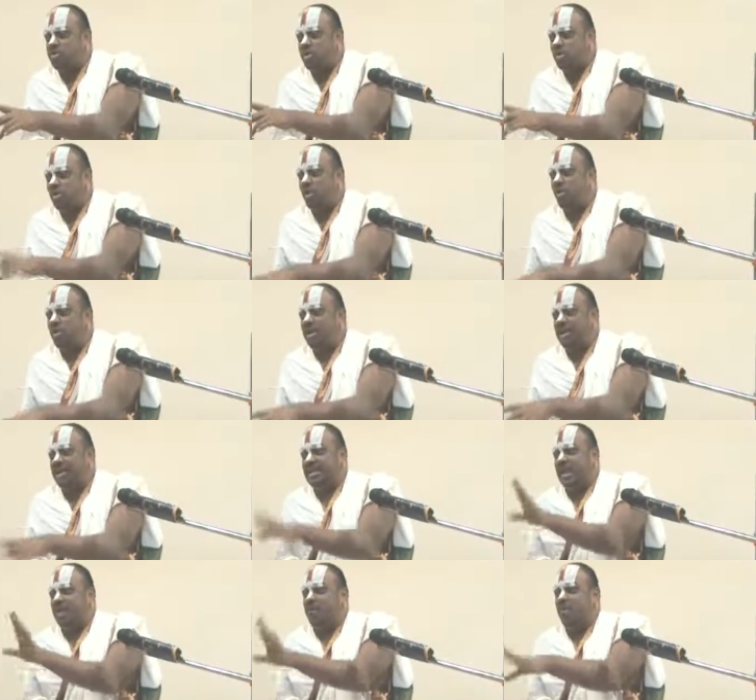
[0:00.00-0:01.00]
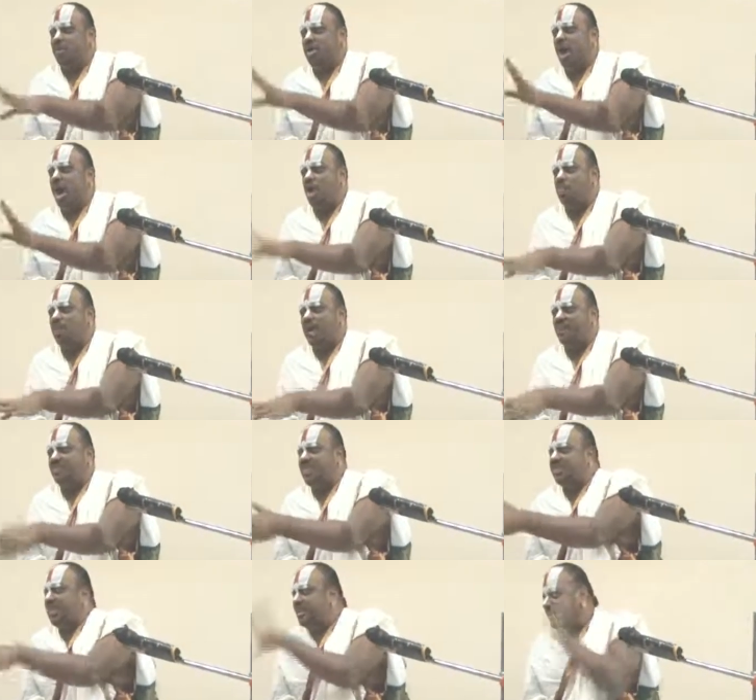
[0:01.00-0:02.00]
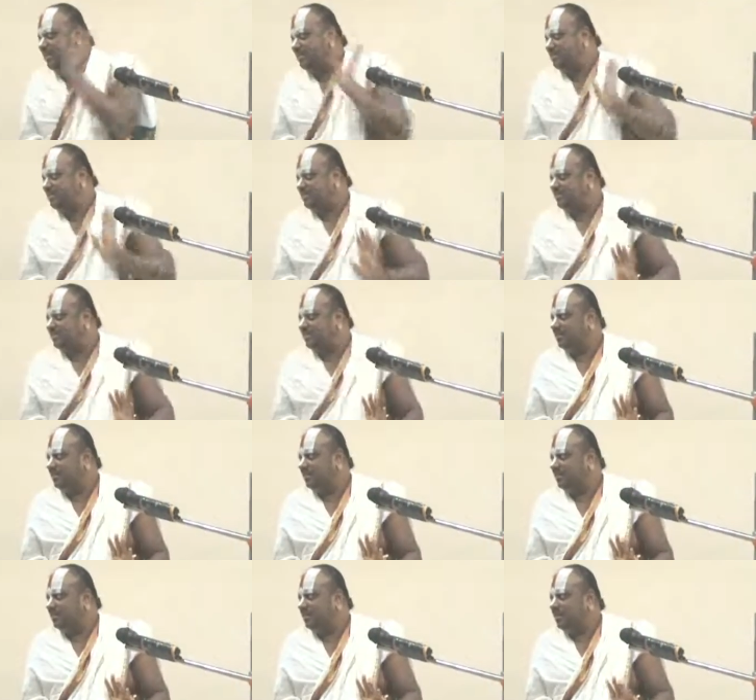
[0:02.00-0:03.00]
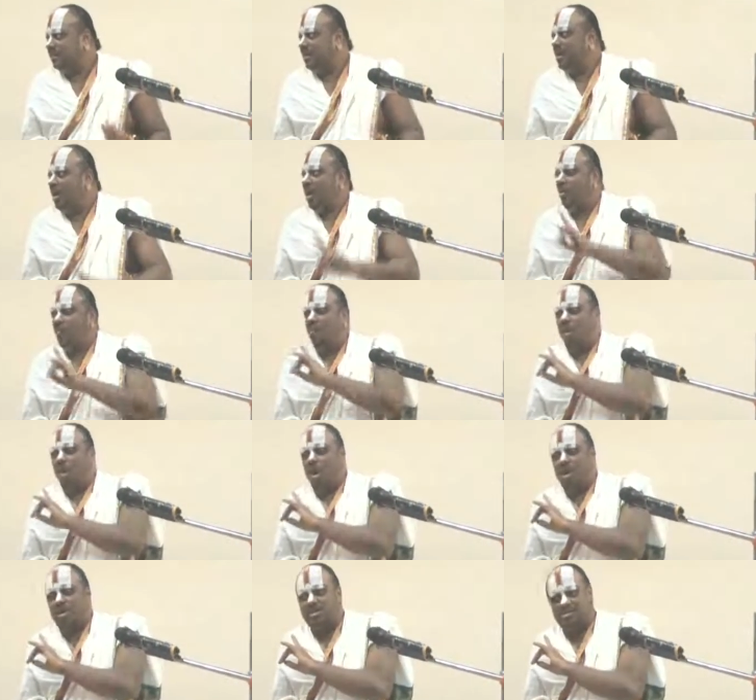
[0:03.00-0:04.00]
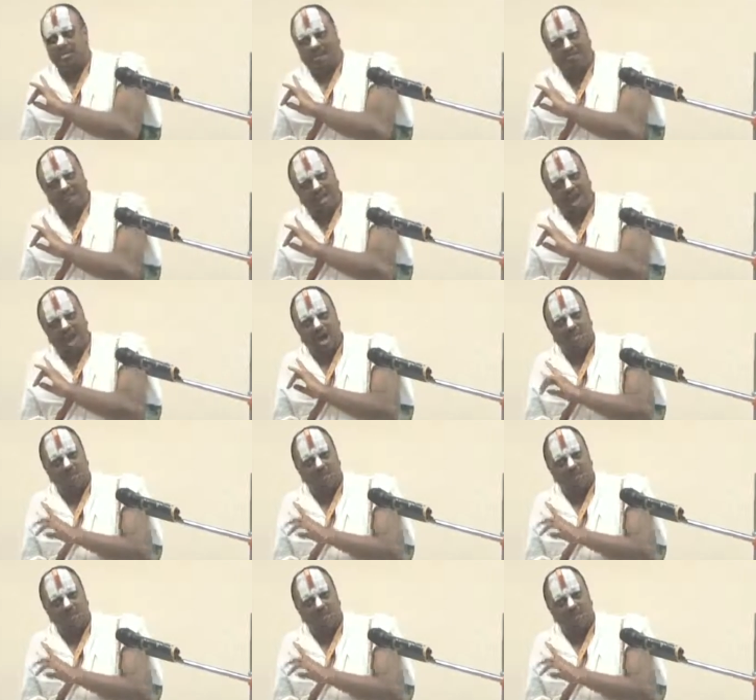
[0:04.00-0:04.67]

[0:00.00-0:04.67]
is going to rule in the computer hardware after 10 years. Most of